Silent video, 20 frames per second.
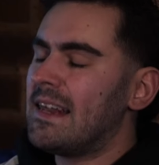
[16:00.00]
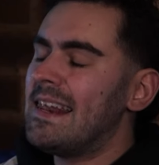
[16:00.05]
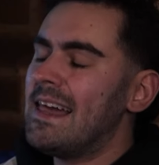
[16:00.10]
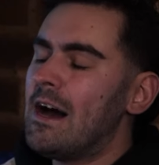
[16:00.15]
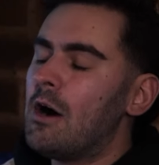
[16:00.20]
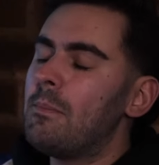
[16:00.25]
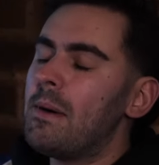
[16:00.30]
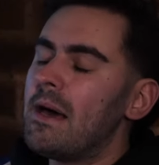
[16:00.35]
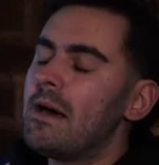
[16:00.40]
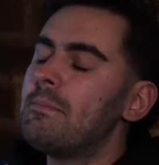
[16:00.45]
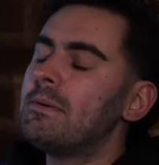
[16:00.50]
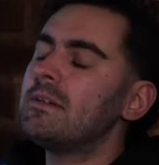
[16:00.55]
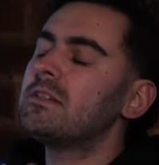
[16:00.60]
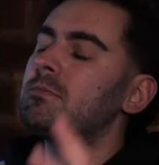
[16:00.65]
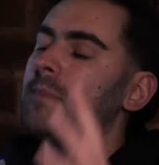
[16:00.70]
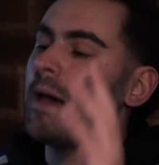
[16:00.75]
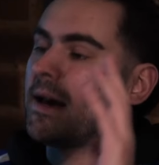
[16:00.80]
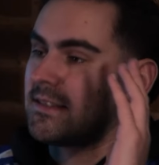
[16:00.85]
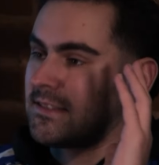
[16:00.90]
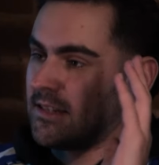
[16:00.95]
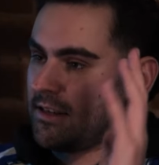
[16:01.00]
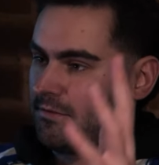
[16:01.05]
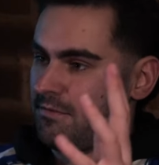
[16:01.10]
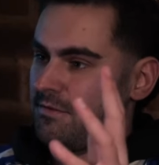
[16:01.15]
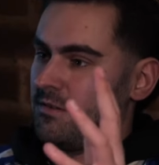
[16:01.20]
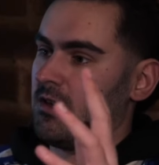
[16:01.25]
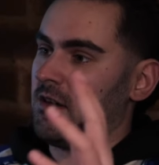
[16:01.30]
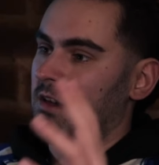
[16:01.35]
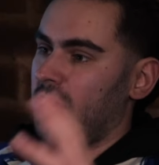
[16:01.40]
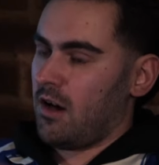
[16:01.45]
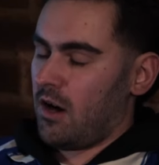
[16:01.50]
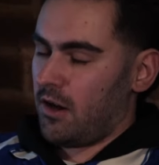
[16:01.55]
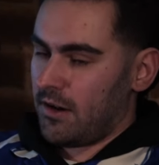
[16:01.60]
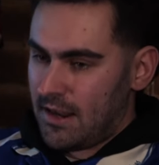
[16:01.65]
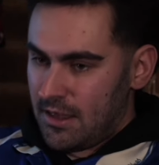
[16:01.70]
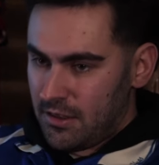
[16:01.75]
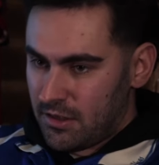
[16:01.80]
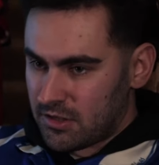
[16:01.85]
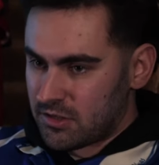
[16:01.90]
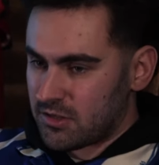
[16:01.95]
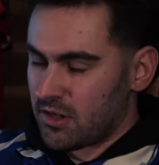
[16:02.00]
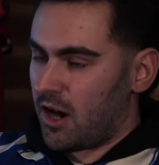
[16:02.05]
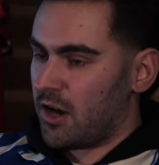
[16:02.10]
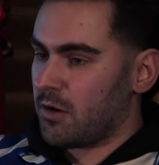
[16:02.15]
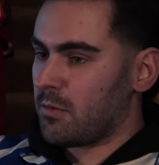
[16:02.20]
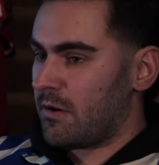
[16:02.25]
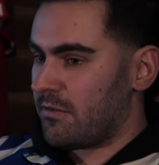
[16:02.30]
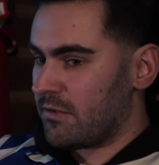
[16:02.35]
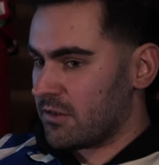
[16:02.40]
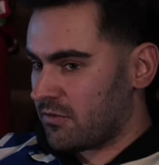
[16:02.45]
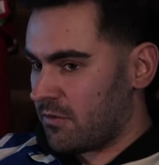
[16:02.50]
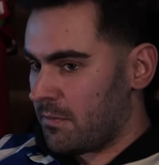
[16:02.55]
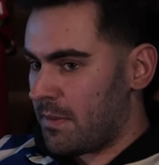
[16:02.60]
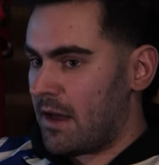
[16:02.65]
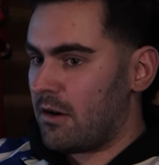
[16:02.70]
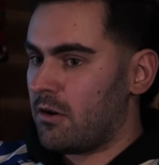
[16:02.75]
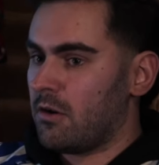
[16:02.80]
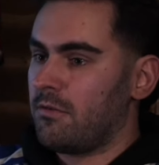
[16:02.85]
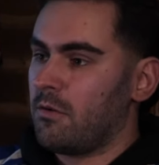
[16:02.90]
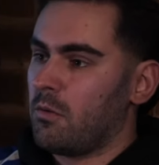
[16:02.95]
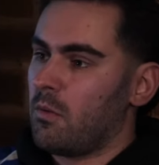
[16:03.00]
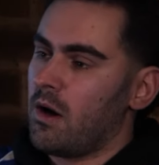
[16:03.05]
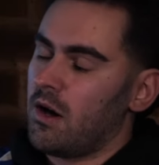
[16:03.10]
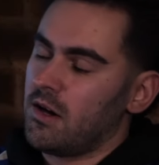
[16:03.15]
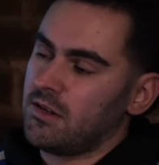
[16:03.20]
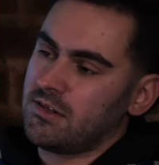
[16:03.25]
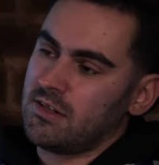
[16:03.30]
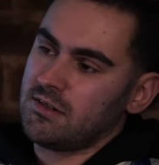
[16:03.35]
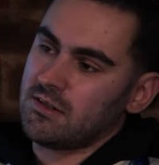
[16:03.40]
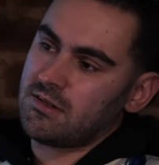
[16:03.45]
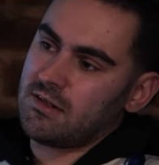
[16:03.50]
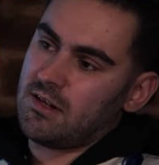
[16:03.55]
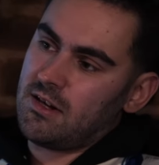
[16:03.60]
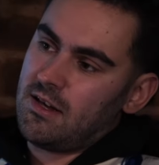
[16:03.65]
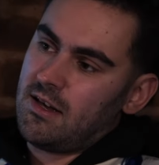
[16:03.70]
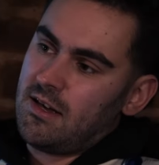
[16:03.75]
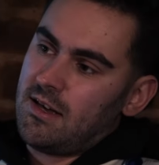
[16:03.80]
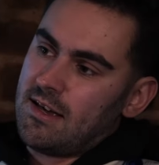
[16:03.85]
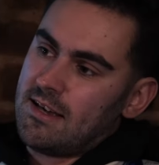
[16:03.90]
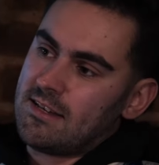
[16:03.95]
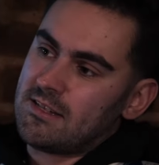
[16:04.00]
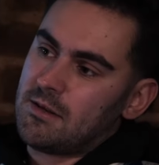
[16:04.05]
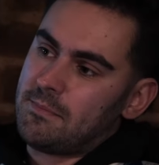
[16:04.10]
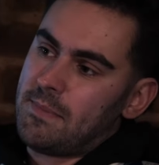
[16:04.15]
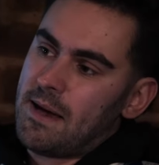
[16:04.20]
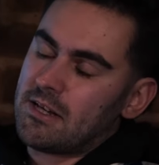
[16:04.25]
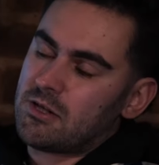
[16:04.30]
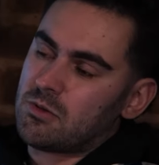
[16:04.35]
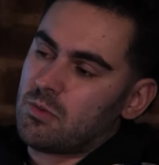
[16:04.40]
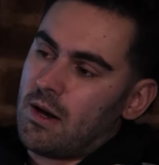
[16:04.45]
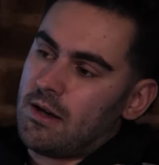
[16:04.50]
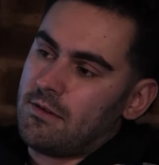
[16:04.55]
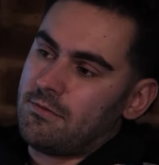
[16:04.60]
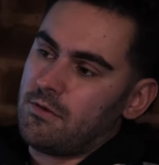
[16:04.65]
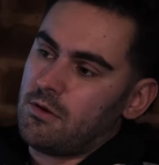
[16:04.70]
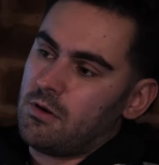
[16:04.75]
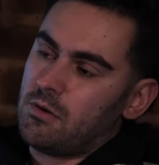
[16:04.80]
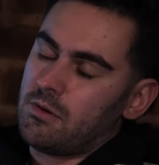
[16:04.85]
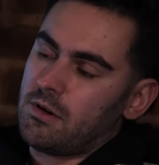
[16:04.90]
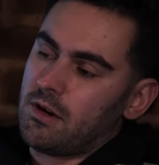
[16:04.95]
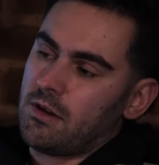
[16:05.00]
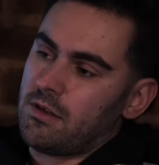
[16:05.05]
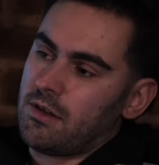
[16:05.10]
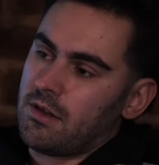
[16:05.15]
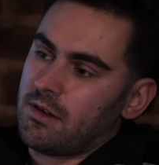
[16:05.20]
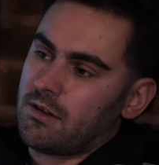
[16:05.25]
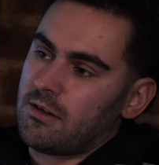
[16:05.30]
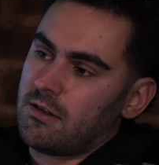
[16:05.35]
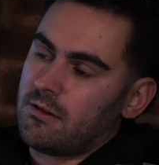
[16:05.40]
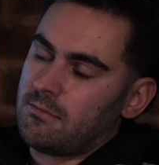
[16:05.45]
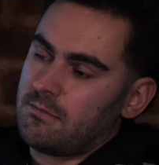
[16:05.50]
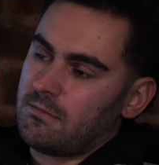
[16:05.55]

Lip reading: little bit of perspective on either side, whether it's for better or for worse, is the best way forward, I think.